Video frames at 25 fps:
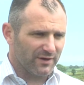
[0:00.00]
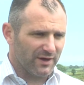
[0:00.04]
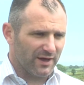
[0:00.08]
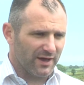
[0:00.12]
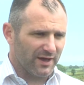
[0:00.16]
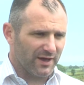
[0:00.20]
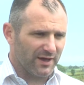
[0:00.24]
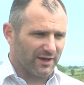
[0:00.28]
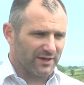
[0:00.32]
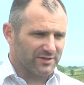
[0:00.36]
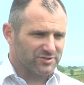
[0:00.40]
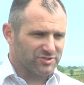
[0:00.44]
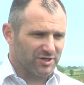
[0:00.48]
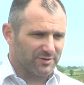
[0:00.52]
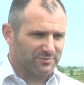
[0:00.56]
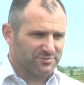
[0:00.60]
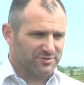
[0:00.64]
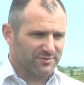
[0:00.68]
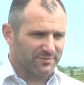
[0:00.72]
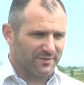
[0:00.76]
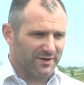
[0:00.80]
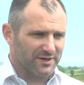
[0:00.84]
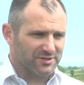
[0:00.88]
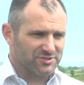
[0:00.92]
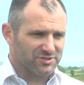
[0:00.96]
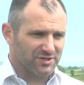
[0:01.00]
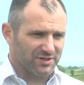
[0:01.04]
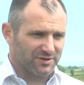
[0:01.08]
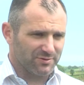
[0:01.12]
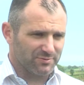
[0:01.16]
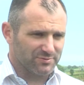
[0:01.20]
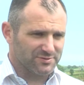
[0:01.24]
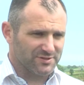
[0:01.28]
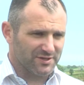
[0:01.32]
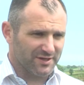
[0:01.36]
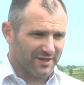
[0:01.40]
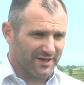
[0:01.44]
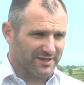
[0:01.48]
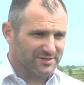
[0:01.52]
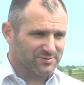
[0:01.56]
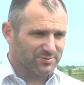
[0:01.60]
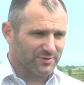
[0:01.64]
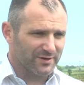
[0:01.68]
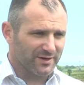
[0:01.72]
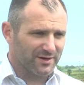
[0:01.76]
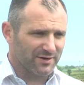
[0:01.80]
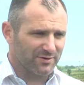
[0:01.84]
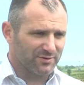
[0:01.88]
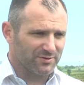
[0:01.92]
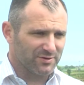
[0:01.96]
uh, championship match and it was against
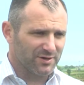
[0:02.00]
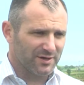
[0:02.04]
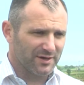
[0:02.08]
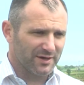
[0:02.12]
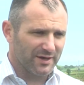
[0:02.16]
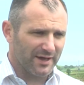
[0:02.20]
Wicklow.